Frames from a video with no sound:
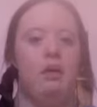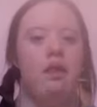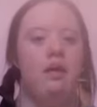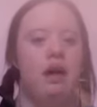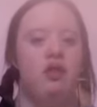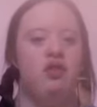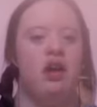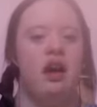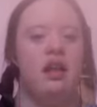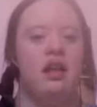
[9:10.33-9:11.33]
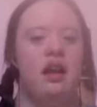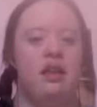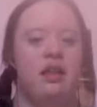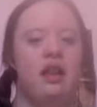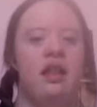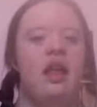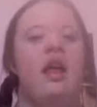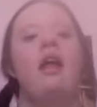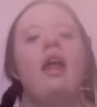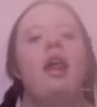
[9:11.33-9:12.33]
the red shirts and leaders
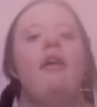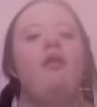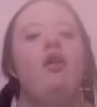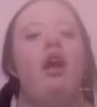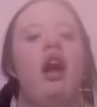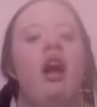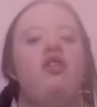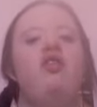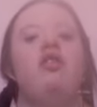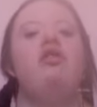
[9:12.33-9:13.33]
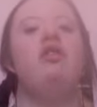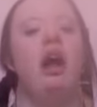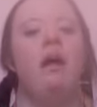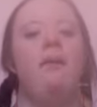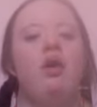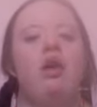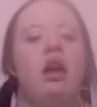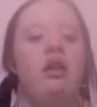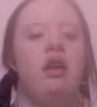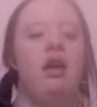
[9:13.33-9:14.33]
for lunch. No, I'm not
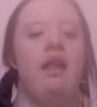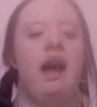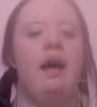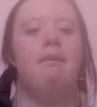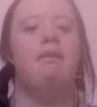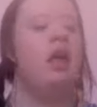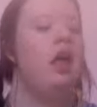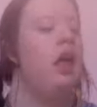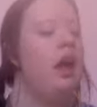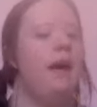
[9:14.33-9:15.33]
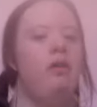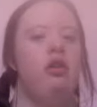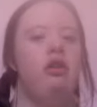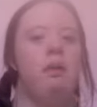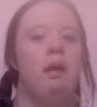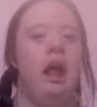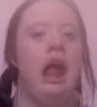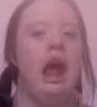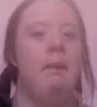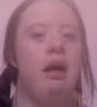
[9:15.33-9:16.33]
going to do that. I'm just going to be
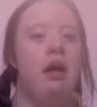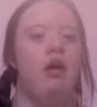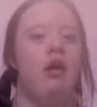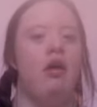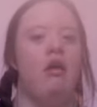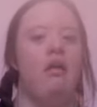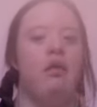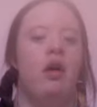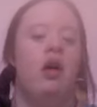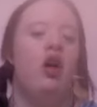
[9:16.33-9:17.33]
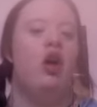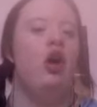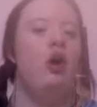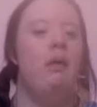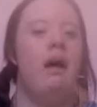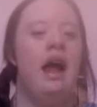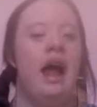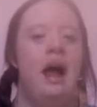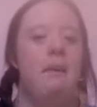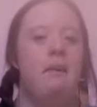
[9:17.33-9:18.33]
happy of who I
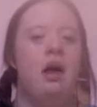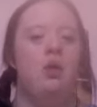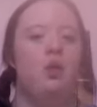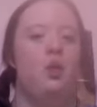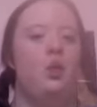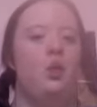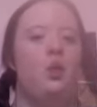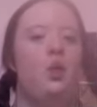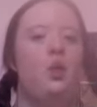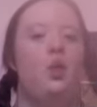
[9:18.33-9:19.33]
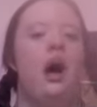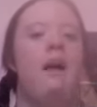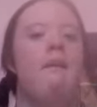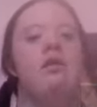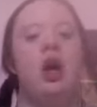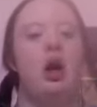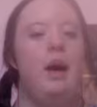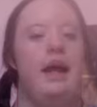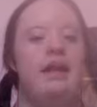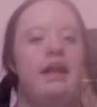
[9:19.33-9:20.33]
am and where I'm
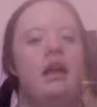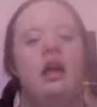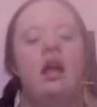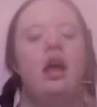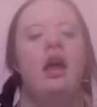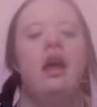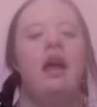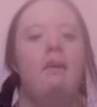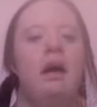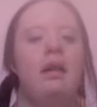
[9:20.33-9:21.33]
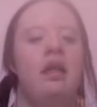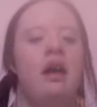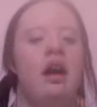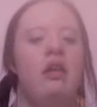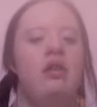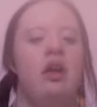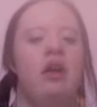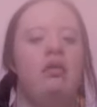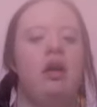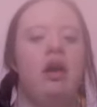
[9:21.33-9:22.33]
going. I decided
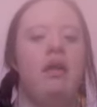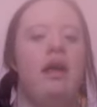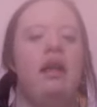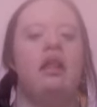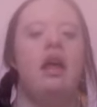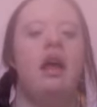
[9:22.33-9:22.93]
to do this